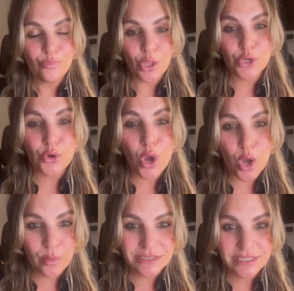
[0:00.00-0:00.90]
You're
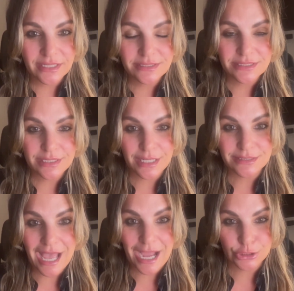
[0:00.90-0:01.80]
always going to discuss
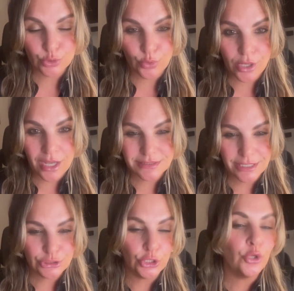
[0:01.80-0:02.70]
actual
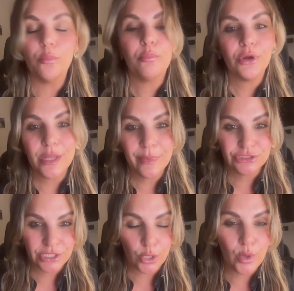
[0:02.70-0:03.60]
causation. You'll pretty
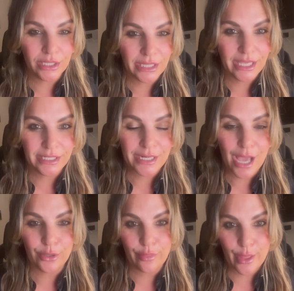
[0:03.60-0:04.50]
much get quickly in and
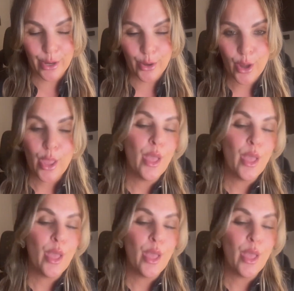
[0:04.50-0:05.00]
out of there.